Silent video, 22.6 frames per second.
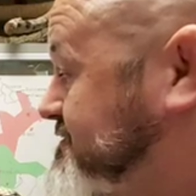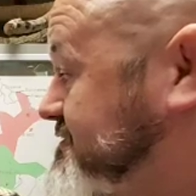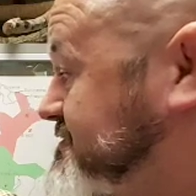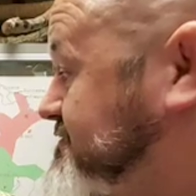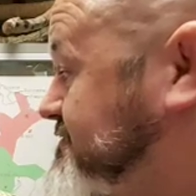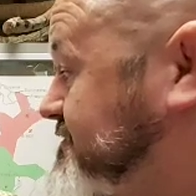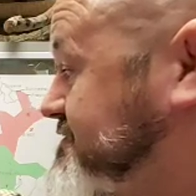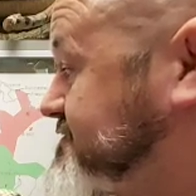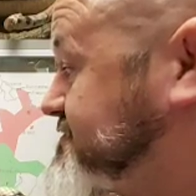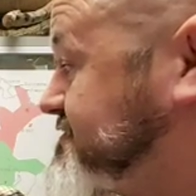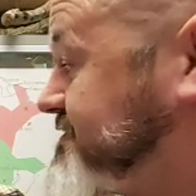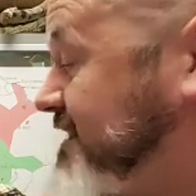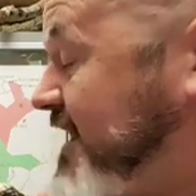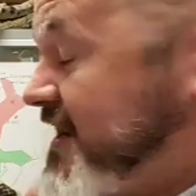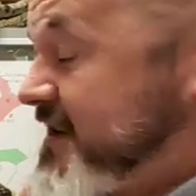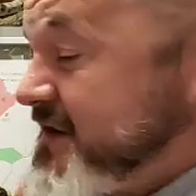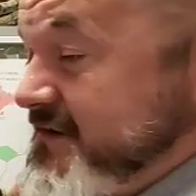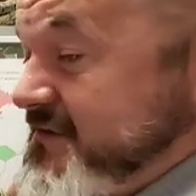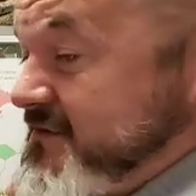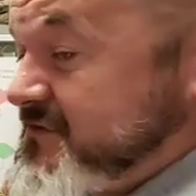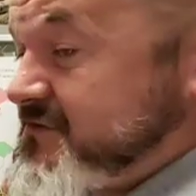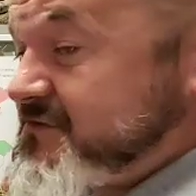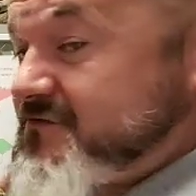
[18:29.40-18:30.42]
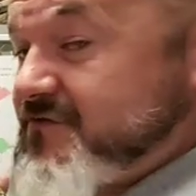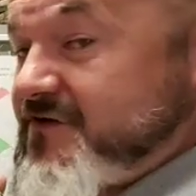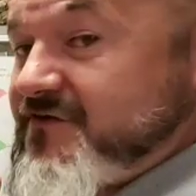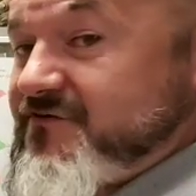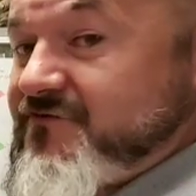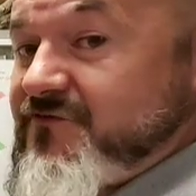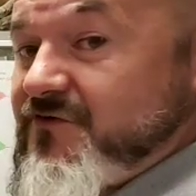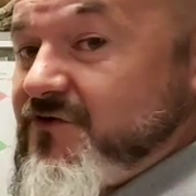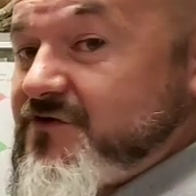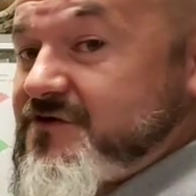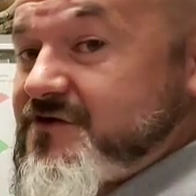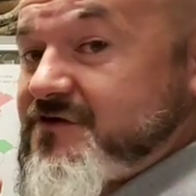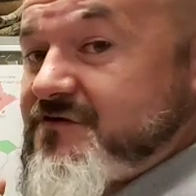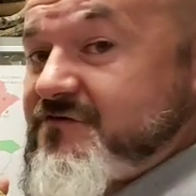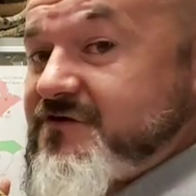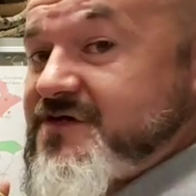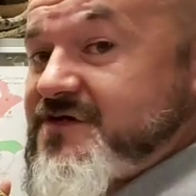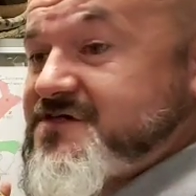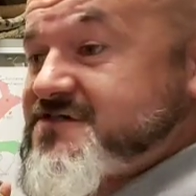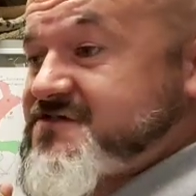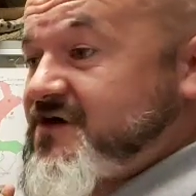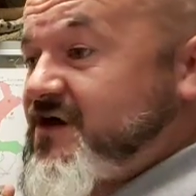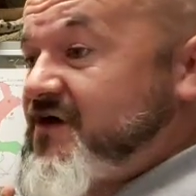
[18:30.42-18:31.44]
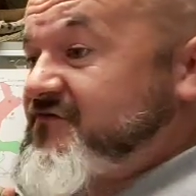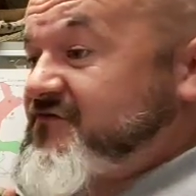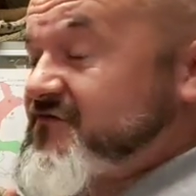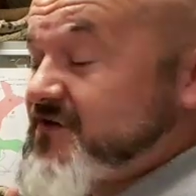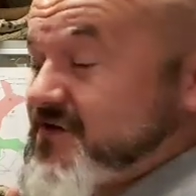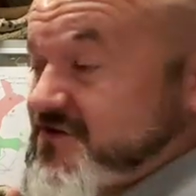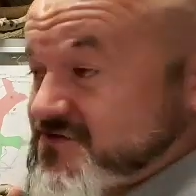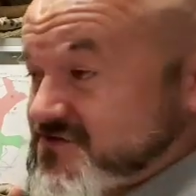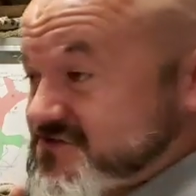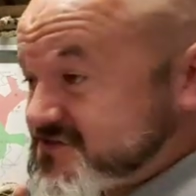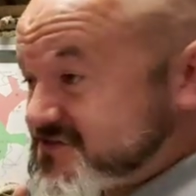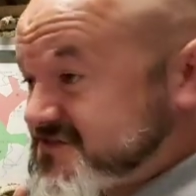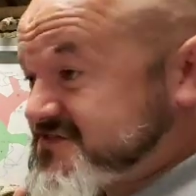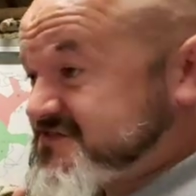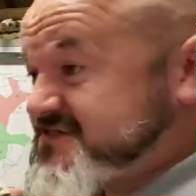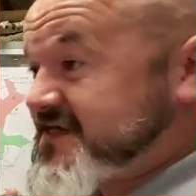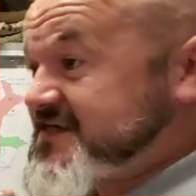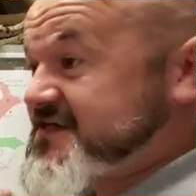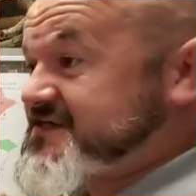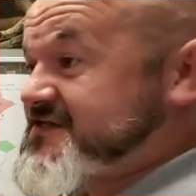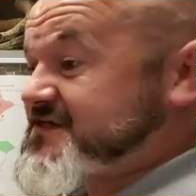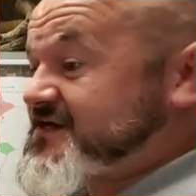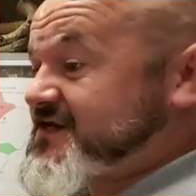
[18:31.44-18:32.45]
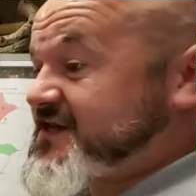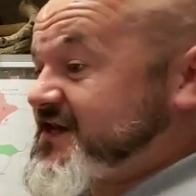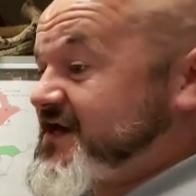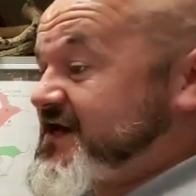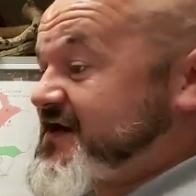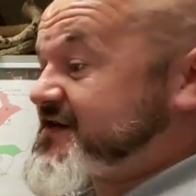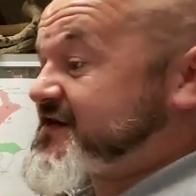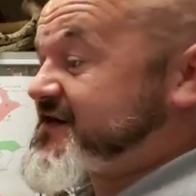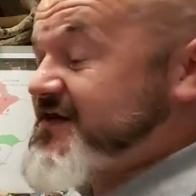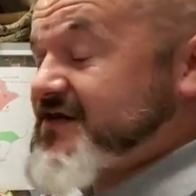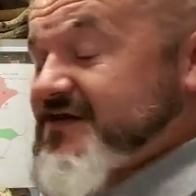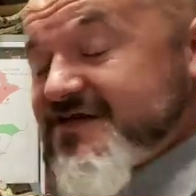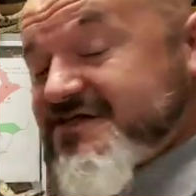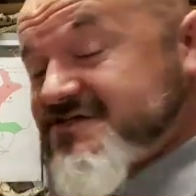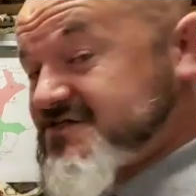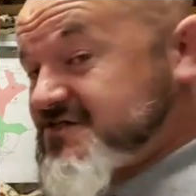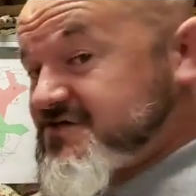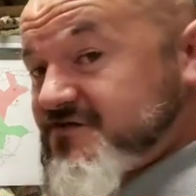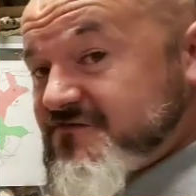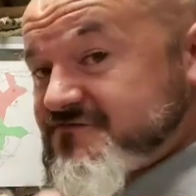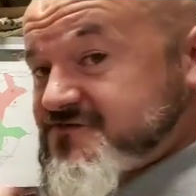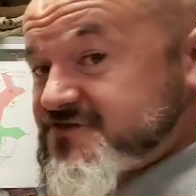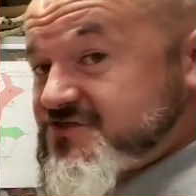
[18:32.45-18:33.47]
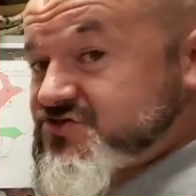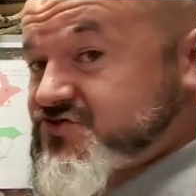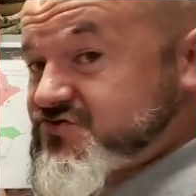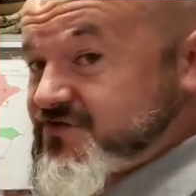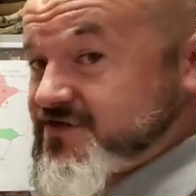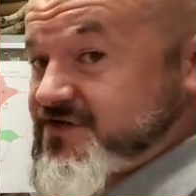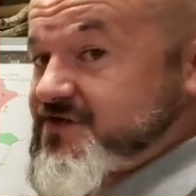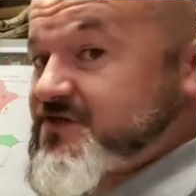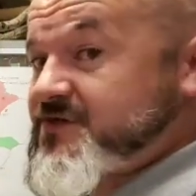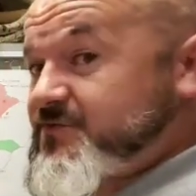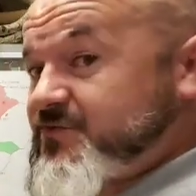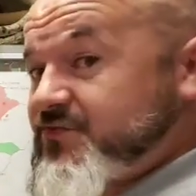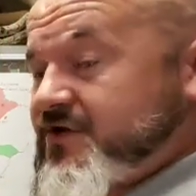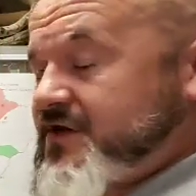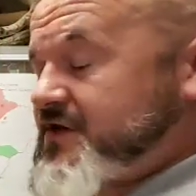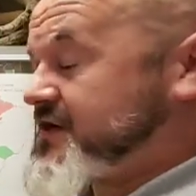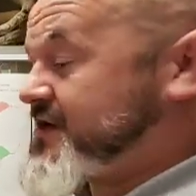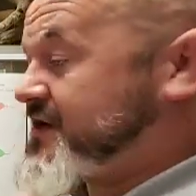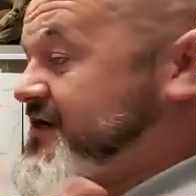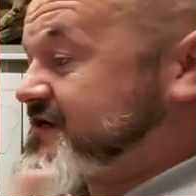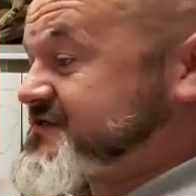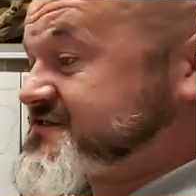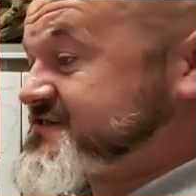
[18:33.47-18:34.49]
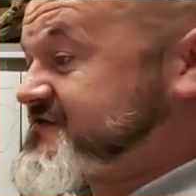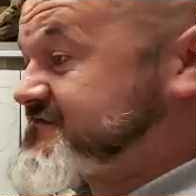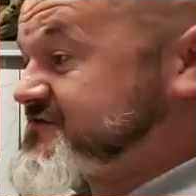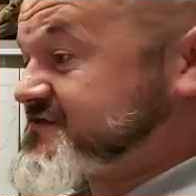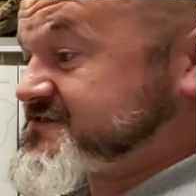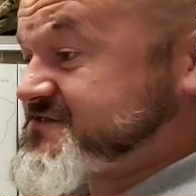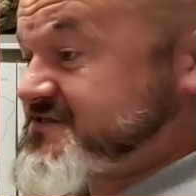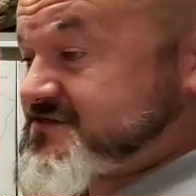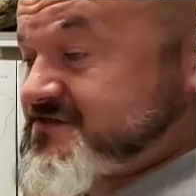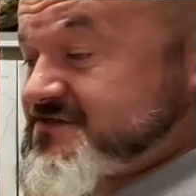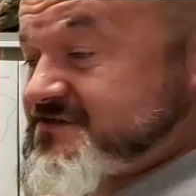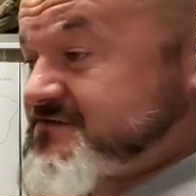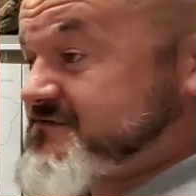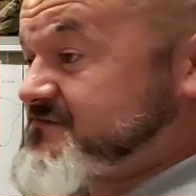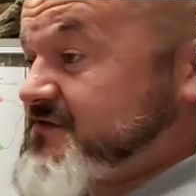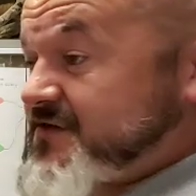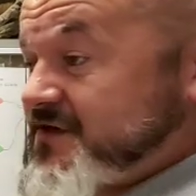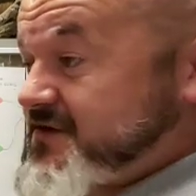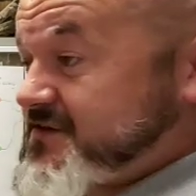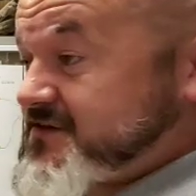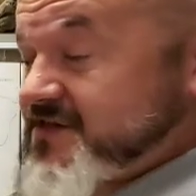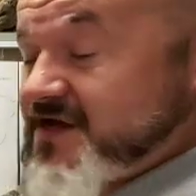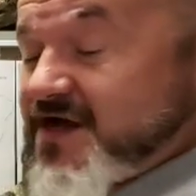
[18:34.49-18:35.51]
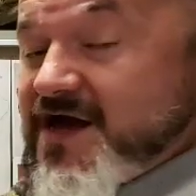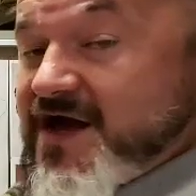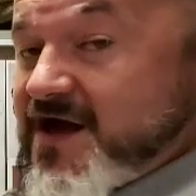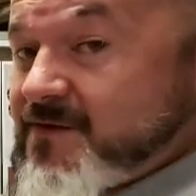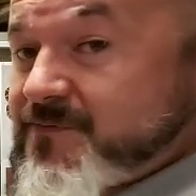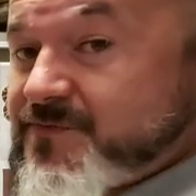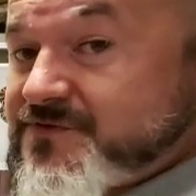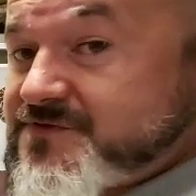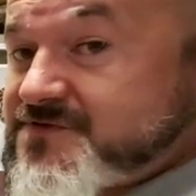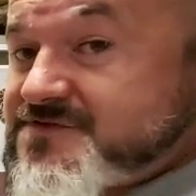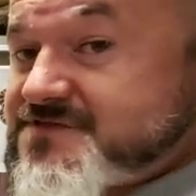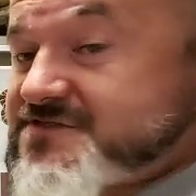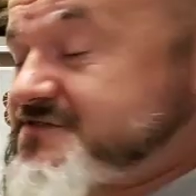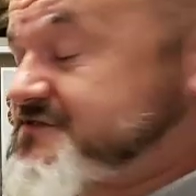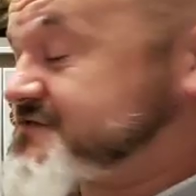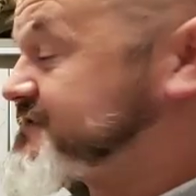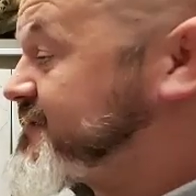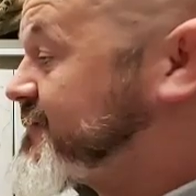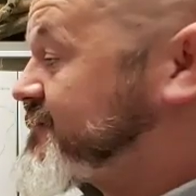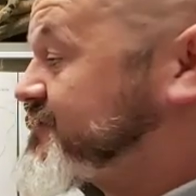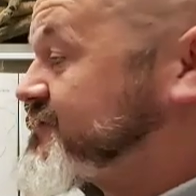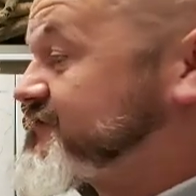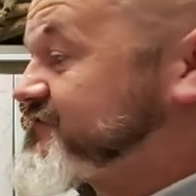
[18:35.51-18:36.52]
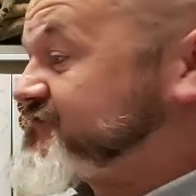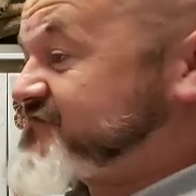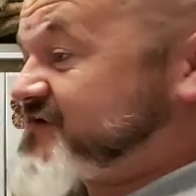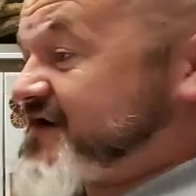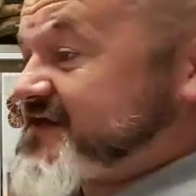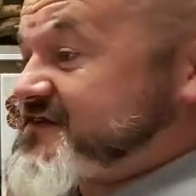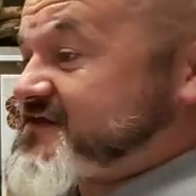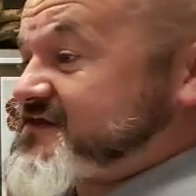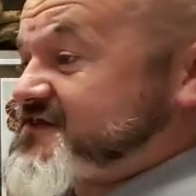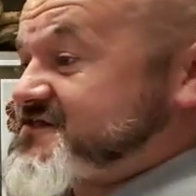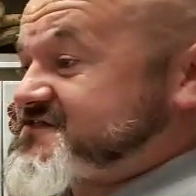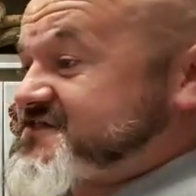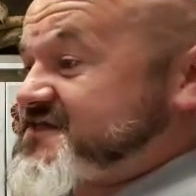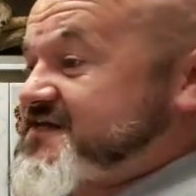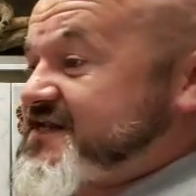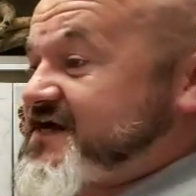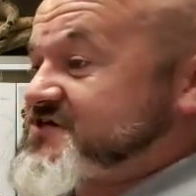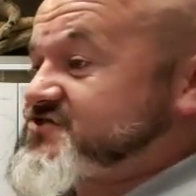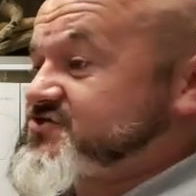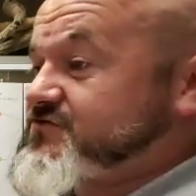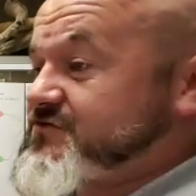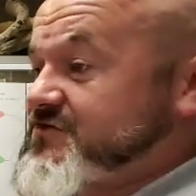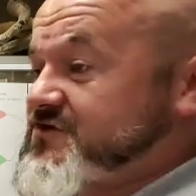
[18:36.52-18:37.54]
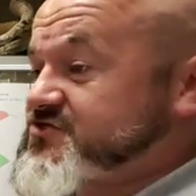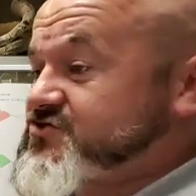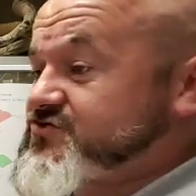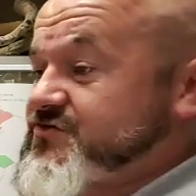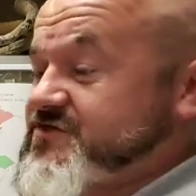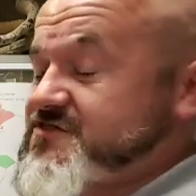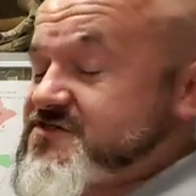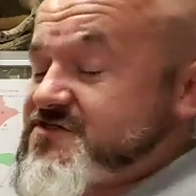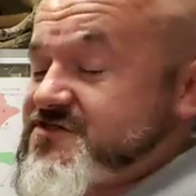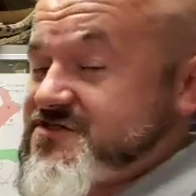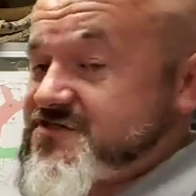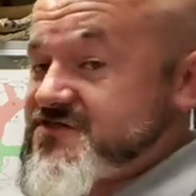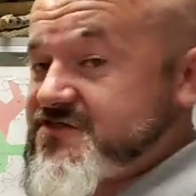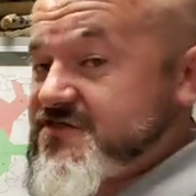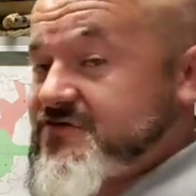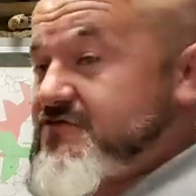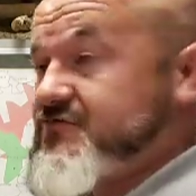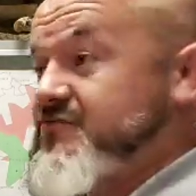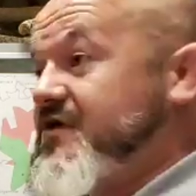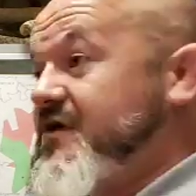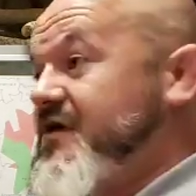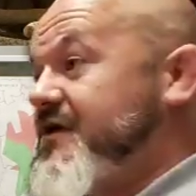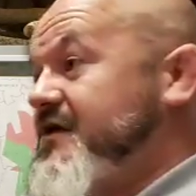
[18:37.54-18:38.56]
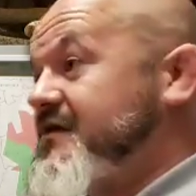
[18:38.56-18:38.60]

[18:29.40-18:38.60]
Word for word: three i don't know three or four degrees off just a steady decline is enough to trigger the breeding activity and that happens and you'll find that there's a natural attrition to